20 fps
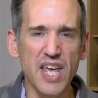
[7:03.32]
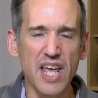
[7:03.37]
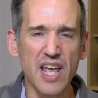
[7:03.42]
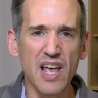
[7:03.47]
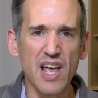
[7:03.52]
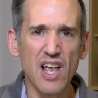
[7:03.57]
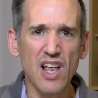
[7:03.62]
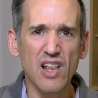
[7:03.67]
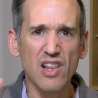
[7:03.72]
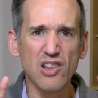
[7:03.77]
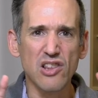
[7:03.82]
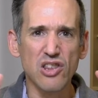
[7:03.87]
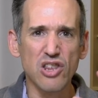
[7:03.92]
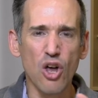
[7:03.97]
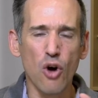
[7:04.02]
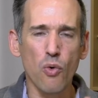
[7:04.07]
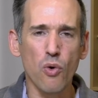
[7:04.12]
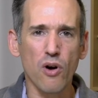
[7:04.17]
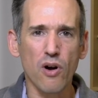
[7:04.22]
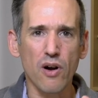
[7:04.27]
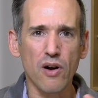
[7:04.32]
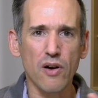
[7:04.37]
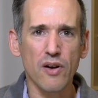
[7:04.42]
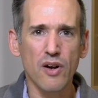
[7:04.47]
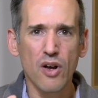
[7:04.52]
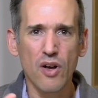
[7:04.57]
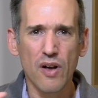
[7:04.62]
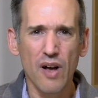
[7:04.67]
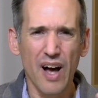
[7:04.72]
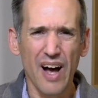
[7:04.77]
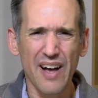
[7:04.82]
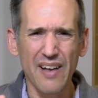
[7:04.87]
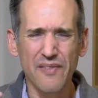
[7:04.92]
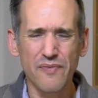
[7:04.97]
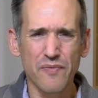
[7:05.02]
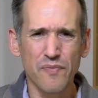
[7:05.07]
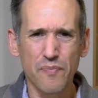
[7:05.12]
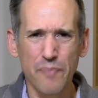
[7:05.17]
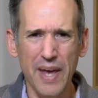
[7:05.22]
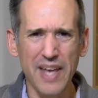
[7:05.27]
the lower uh,
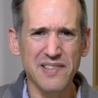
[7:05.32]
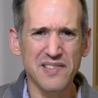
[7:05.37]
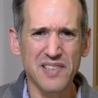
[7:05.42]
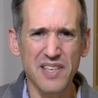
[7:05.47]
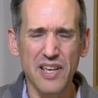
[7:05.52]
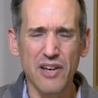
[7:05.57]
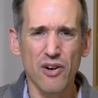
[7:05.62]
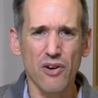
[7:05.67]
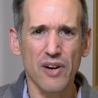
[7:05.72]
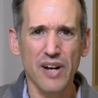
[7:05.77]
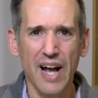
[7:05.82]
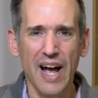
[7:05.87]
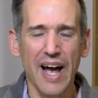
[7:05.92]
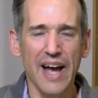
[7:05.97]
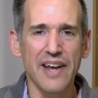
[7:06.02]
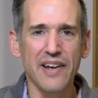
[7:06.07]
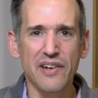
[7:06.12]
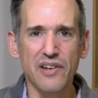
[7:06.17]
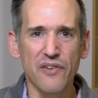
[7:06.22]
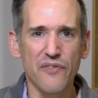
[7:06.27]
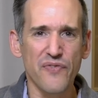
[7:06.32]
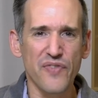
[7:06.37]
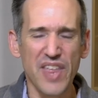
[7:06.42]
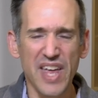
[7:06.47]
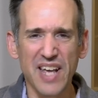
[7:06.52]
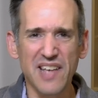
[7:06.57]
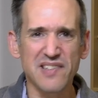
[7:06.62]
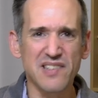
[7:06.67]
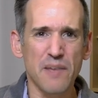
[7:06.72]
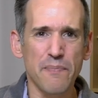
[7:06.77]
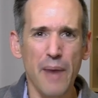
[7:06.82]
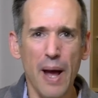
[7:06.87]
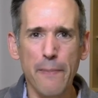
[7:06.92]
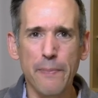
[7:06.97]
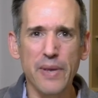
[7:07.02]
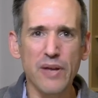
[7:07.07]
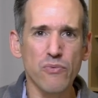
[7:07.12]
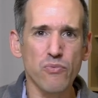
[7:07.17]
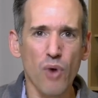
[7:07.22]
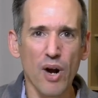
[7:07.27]
bassier kind of things that
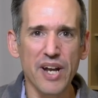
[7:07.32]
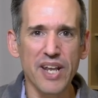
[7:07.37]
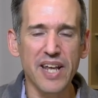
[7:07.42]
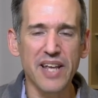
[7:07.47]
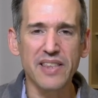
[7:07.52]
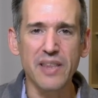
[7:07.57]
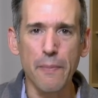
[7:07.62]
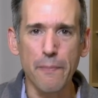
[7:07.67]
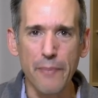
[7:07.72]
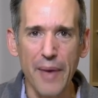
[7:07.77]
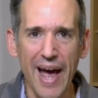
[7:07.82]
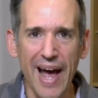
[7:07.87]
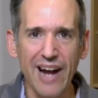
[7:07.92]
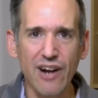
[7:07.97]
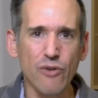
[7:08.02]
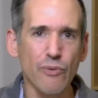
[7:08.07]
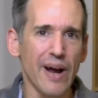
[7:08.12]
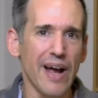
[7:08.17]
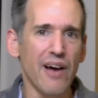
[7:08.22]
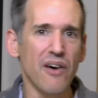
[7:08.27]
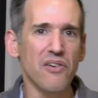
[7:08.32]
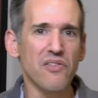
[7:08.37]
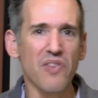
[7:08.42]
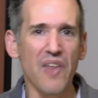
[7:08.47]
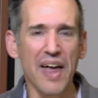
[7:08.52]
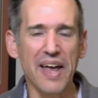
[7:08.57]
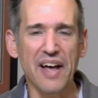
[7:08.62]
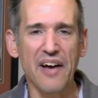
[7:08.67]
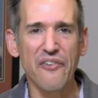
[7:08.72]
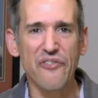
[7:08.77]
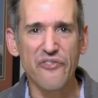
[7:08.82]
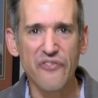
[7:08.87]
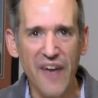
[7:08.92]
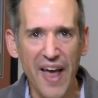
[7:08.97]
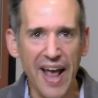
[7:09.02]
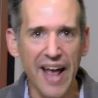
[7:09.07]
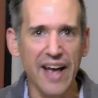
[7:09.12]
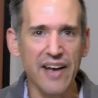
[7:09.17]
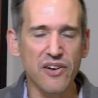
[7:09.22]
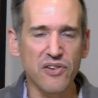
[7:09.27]
might be running in the background, like a
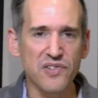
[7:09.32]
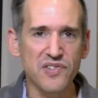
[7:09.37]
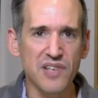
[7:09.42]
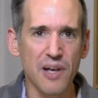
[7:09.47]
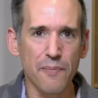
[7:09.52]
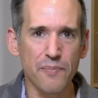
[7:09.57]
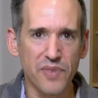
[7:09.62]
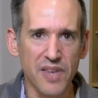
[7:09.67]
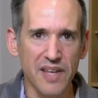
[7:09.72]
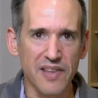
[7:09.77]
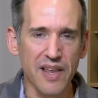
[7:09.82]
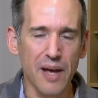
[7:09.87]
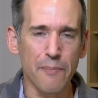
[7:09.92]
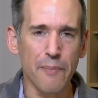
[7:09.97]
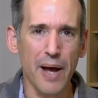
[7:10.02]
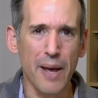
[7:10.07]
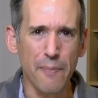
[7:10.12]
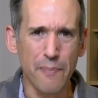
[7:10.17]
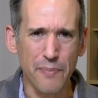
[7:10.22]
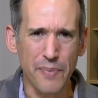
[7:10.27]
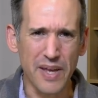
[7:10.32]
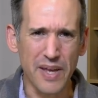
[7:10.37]
fan or something that might